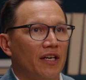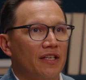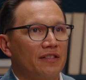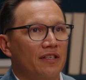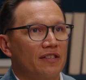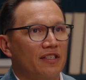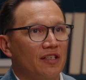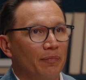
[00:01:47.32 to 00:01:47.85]
it's
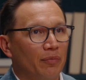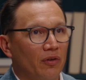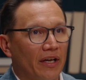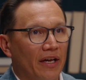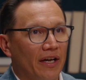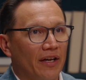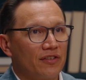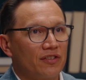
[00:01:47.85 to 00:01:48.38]
as simple
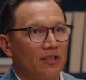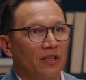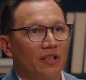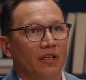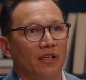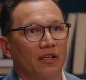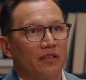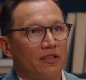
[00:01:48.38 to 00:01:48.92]
as
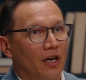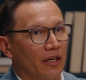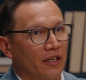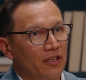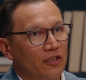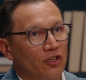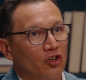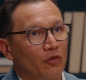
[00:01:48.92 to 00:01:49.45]

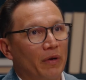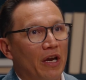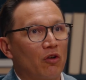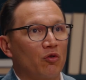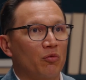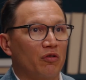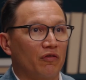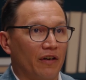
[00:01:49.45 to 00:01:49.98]
talking to your
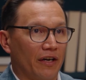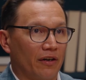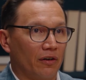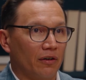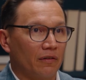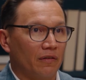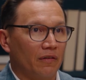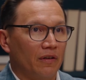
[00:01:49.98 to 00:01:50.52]
payroll
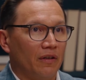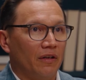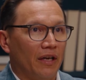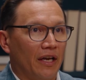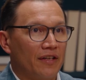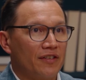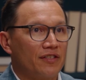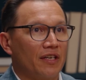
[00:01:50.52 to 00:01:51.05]
provider
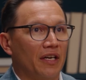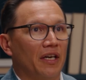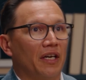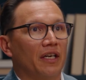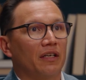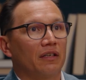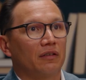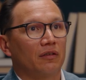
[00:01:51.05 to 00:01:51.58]
and
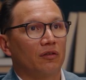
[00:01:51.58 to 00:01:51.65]
saying,